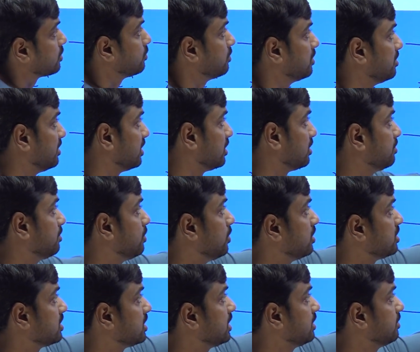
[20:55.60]
2 will become
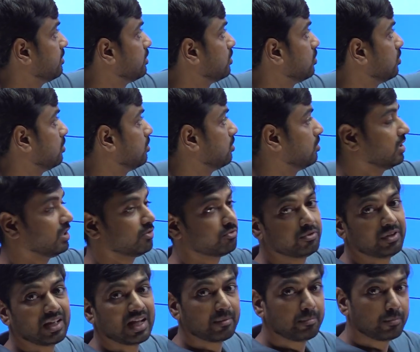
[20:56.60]
positive. So if
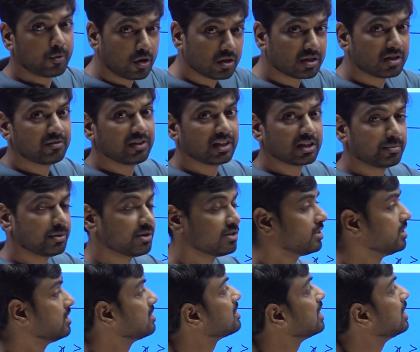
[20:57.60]
we have positive
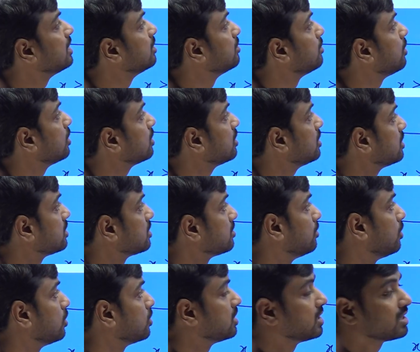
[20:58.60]
expression inside the modulus,
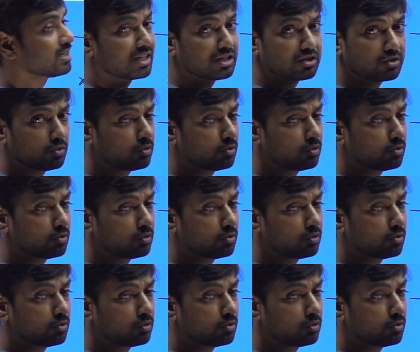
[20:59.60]
modulus has